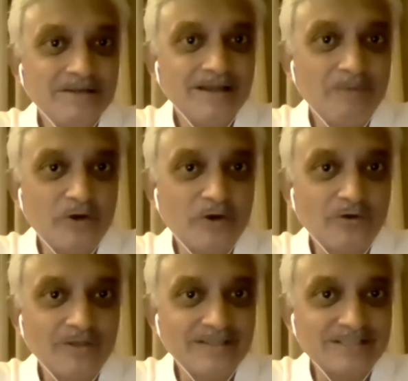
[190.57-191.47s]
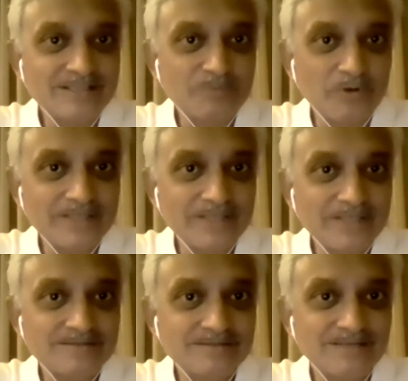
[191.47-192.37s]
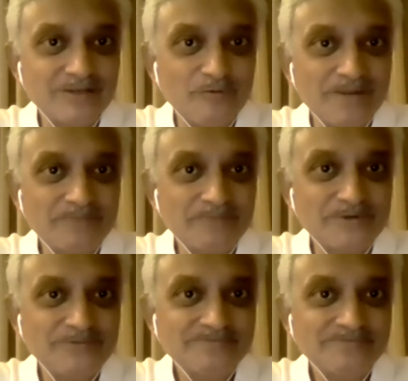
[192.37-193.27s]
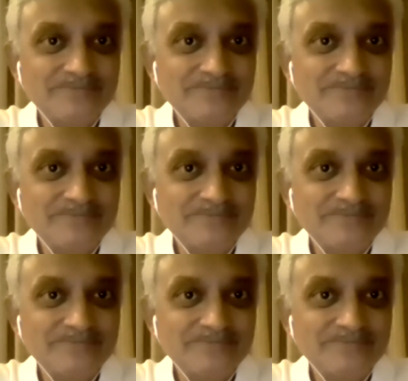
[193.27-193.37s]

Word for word: about all the exploits that you've been up to.